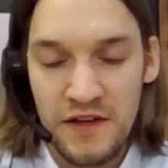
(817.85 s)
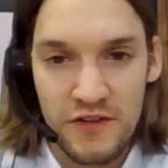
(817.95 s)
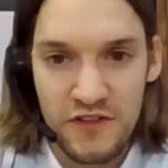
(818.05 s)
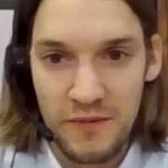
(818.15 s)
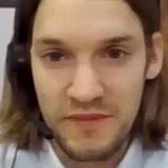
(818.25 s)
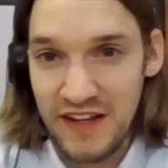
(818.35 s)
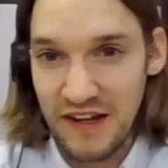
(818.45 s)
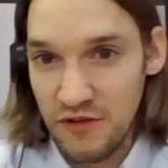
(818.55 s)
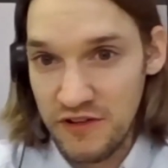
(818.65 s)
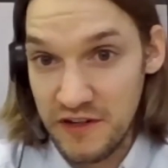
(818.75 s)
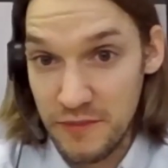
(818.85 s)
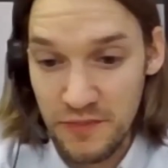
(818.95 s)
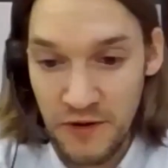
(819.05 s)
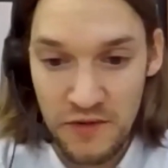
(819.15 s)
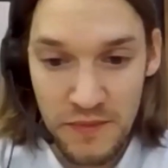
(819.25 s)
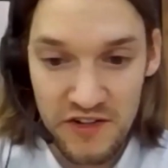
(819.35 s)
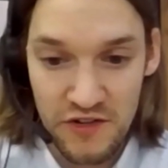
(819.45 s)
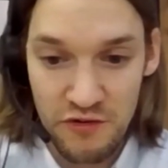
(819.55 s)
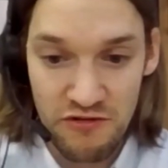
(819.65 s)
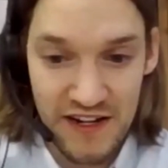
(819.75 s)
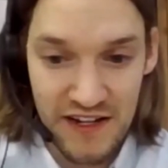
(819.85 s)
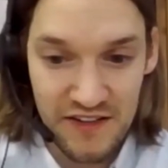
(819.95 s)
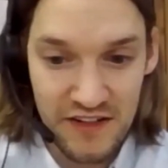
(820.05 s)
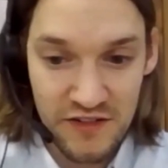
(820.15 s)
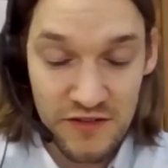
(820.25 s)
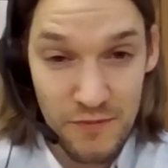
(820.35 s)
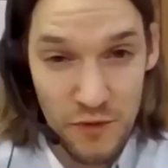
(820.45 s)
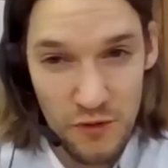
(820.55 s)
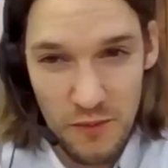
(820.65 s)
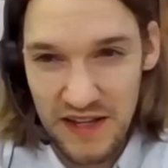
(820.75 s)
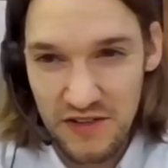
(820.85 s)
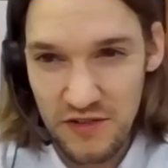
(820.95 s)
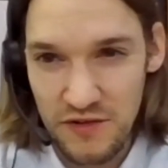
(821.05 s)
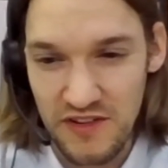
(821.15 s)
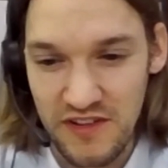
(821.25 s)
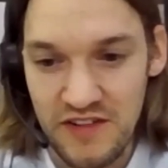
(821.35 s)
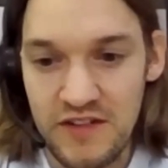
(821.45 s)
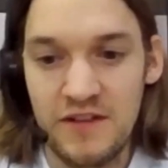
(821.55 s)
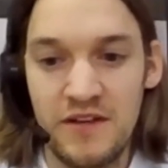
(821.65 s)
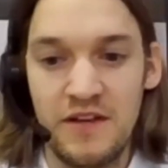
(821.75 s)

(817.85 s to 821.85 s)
So some technology bespoke measures already exist or may soon exist.